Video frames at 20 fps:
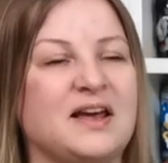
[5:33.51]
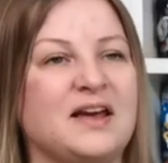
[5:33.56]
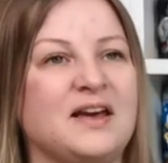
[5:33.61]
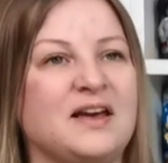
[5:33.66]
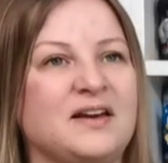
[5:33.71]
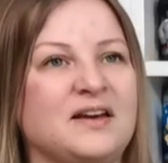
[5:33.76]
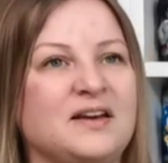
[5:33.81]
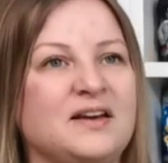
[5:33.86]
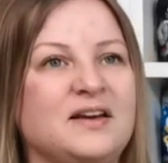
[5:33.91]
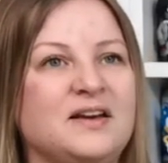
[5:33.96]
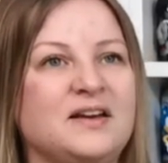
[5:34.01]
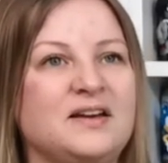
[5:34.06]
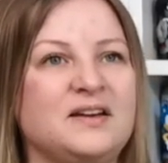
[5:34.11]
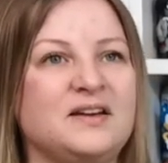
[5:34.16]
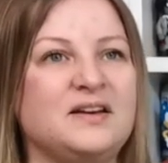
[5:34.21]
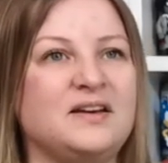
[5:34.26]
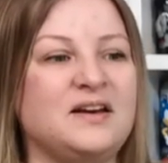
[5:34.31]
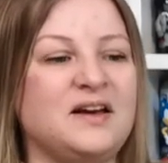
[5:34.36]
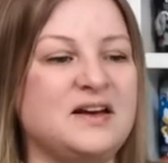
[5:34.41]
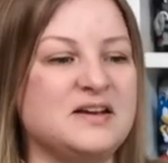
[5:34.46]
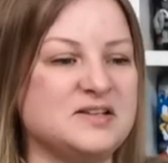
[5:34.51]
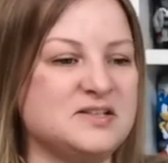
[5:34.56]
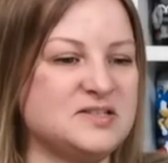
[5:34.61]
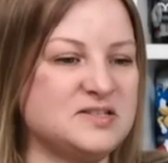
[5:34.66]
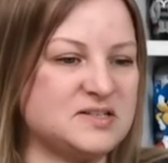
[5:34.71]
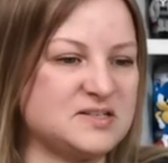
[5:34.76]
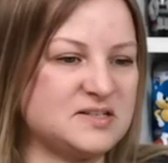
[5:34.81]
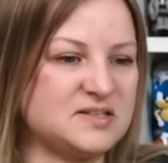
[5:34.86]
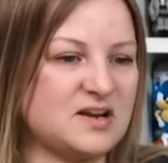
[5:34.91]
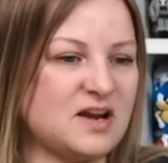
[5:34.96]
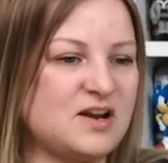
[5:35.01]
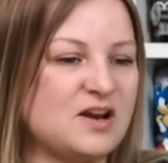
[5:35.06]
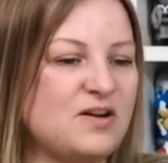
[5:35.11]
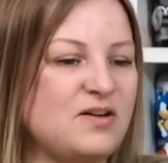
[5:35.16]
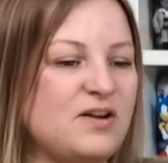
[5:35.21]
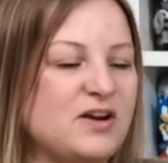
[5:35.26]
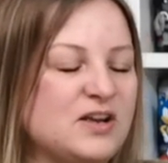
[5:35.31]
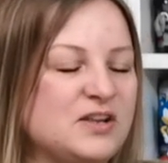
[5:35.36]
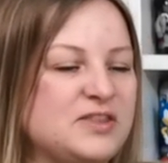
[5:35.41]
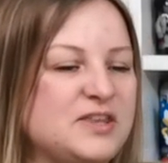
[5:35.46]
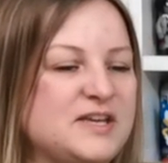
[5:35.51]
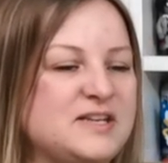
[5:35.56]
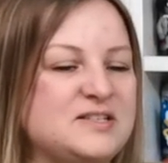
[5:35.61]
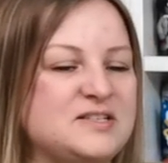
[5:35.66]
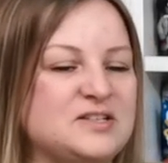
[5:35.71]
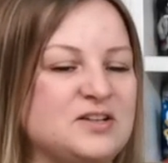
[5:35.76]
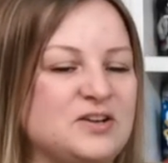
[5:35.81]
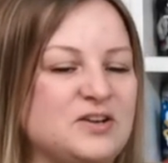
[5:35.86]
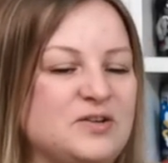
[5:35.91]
as opposed to, as, yeah. I know a, like these yeah.